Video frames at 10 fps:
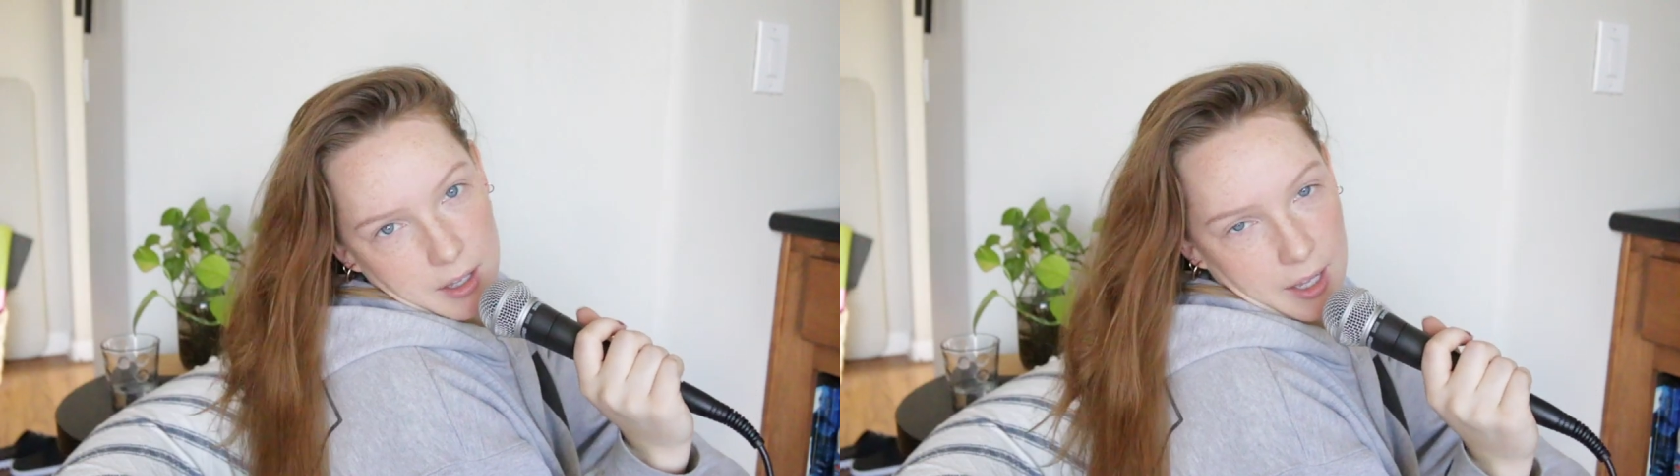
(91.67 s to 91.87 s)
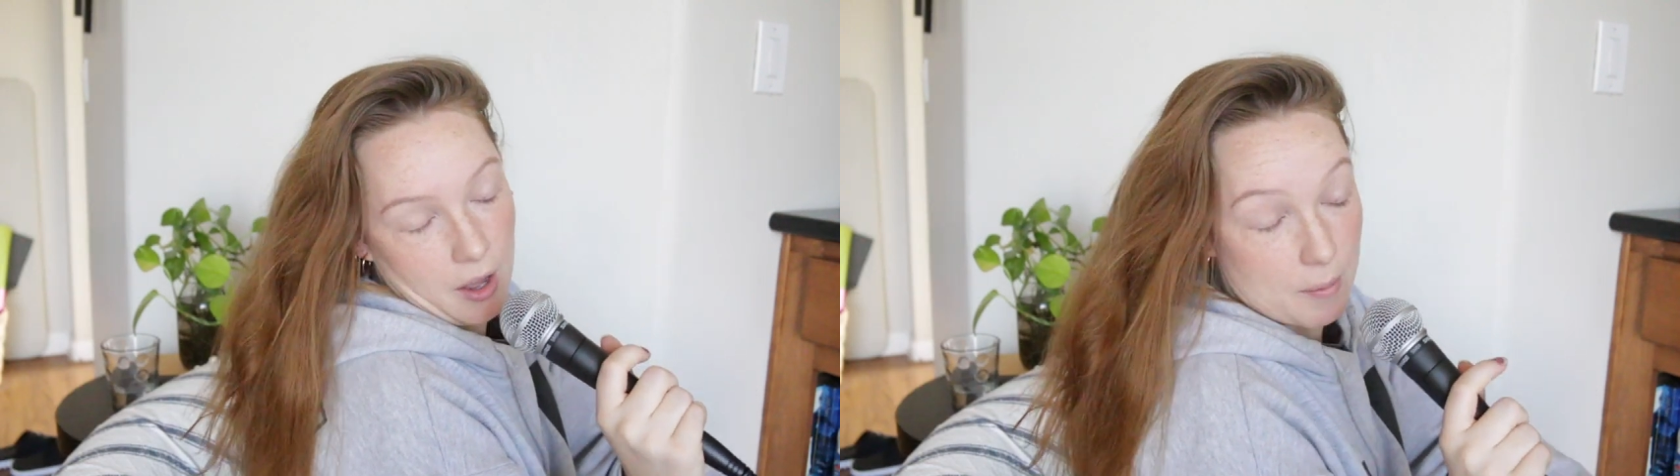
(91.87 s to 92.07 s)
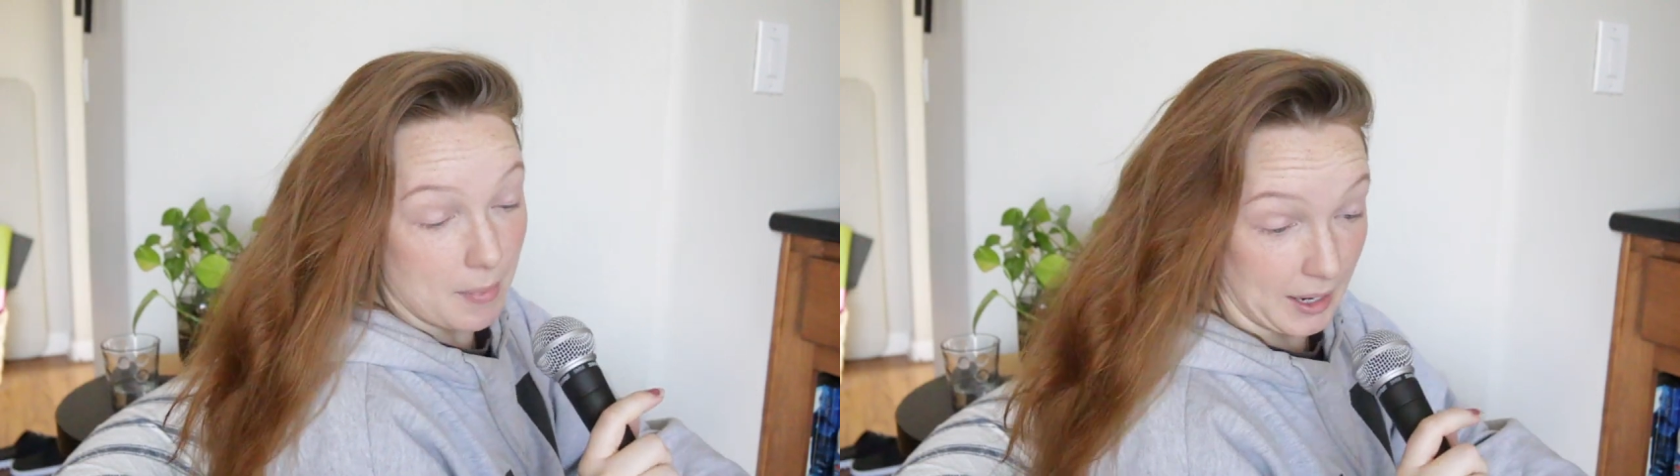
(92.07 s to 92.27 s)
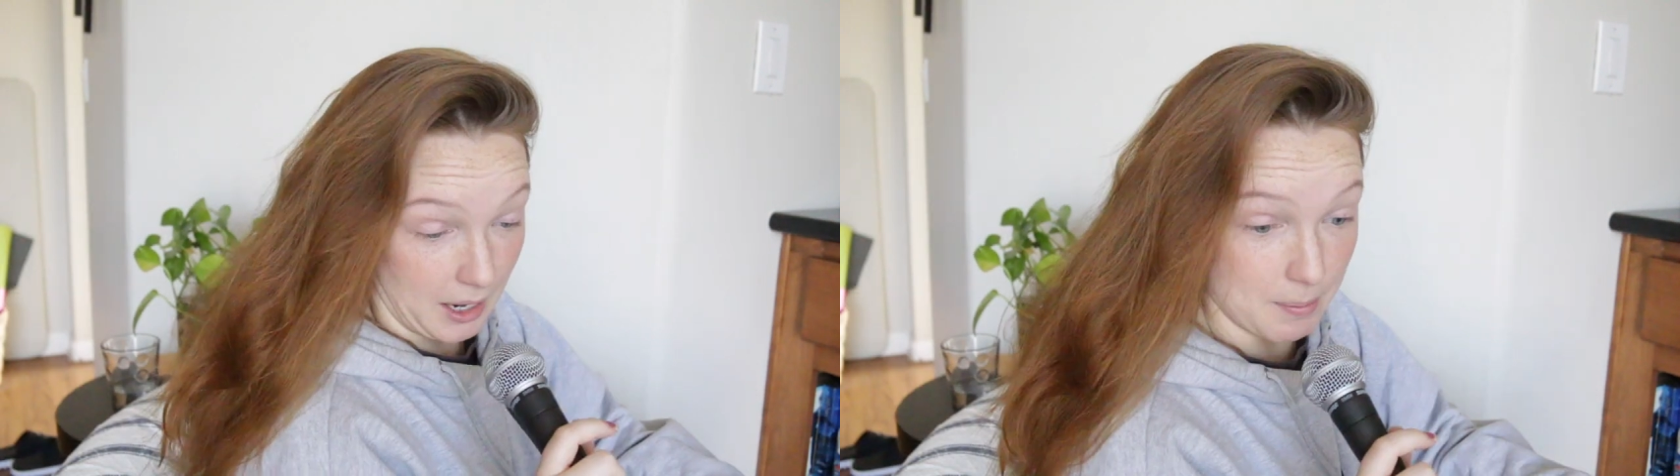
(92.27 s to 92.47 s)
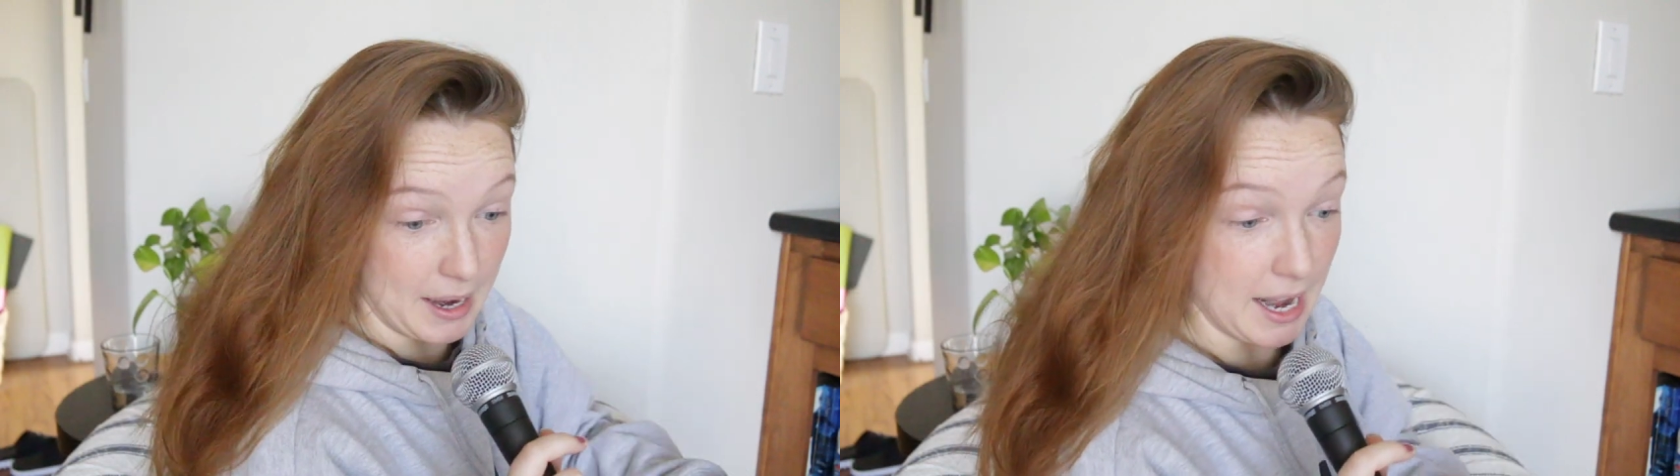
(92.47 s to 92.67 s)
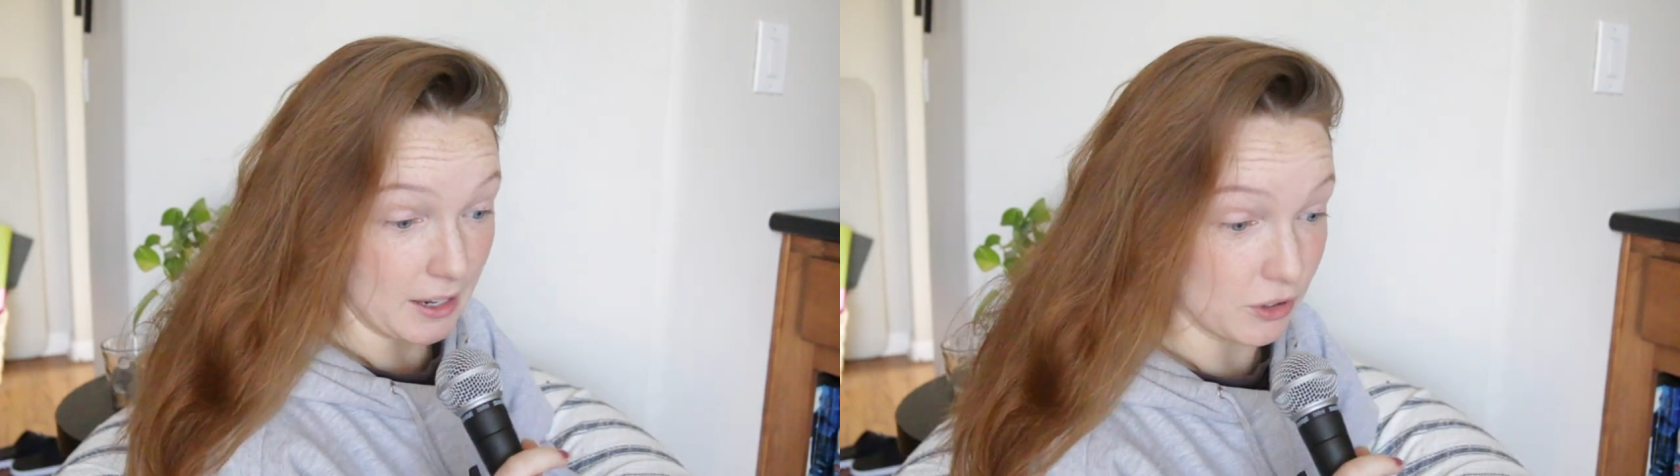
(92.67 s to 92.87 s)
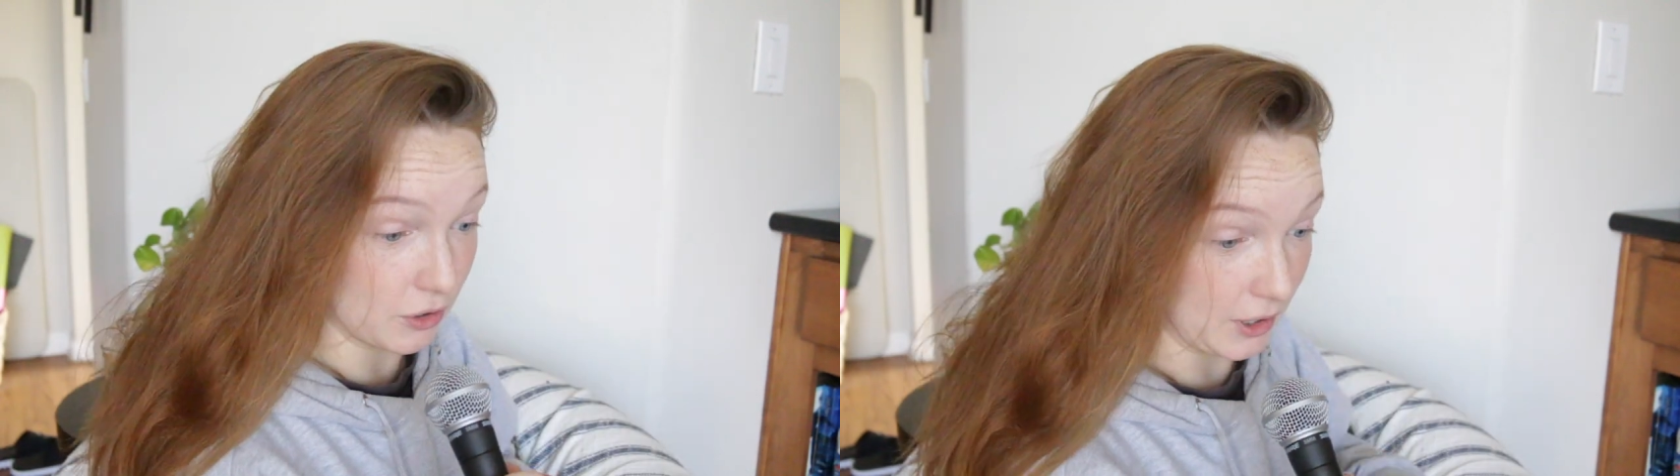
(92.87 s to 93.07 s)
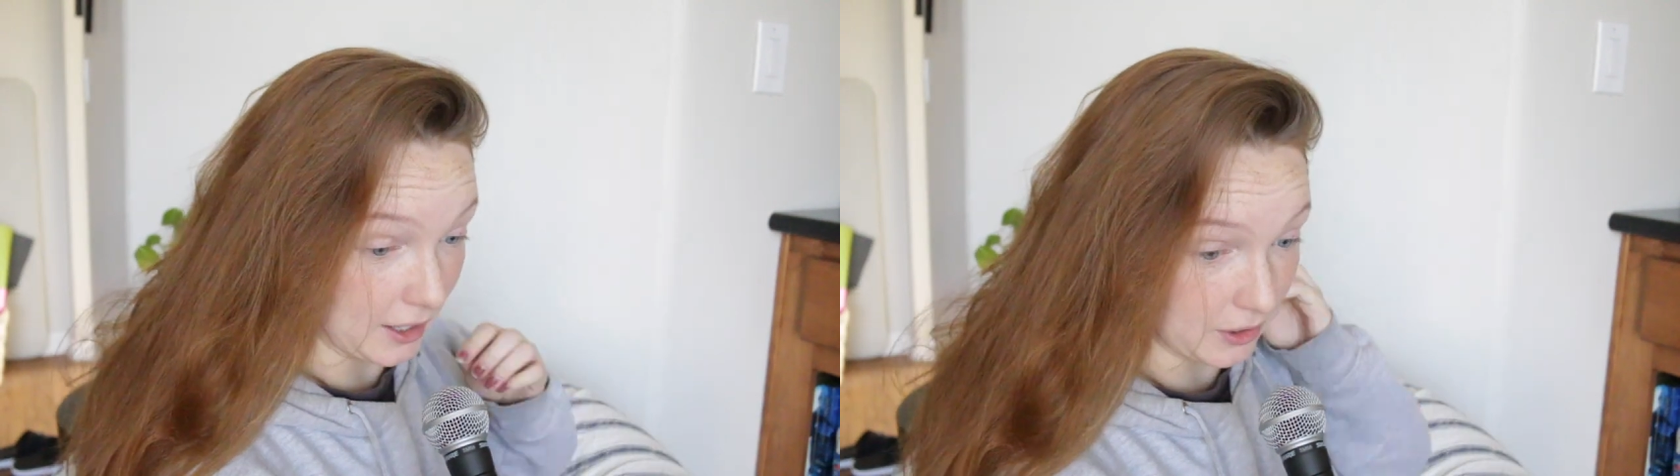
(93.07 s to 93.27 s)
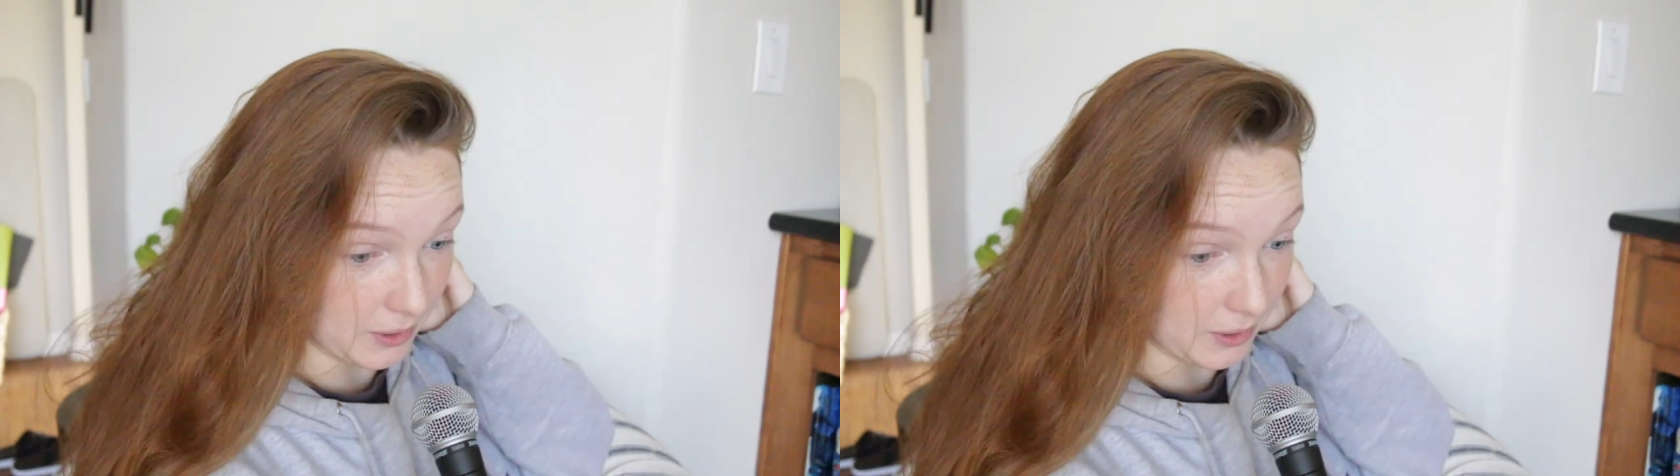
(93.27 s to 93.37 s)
yeah, oh my god, my neck just cracked